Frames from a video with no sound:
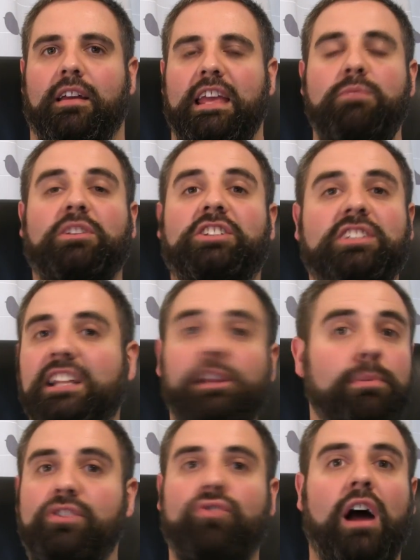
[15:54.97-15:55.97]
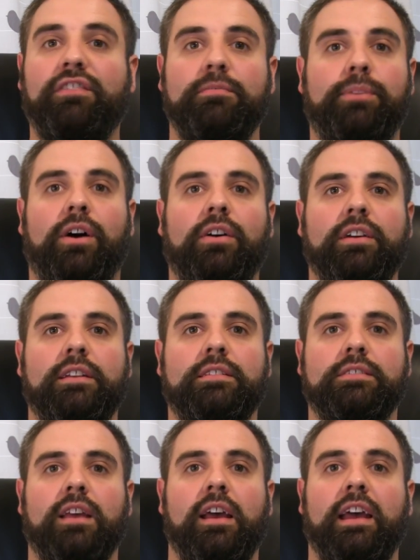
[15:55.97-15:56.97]
He would still be driving
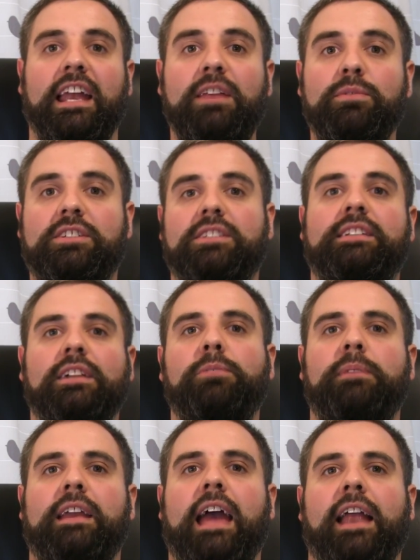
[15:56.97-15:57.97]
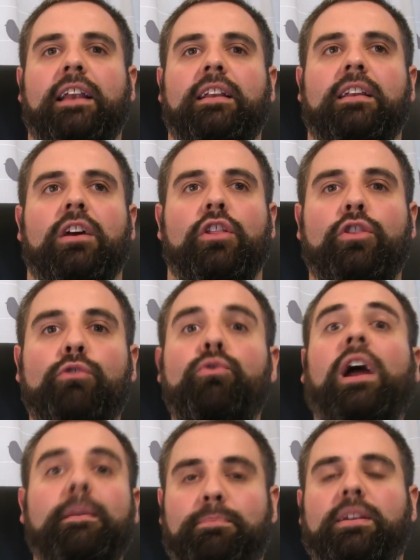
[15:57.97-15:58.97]
bargains, and he would still be getting the
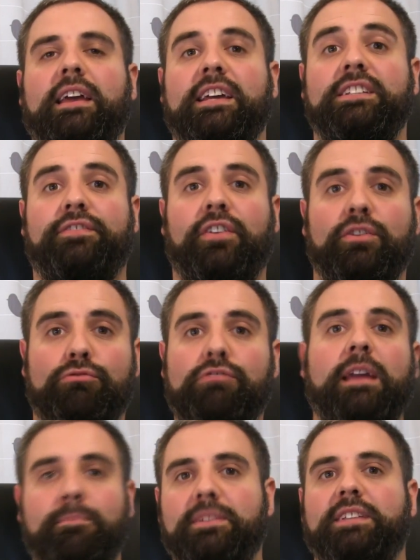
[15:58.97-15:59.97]
right players for the right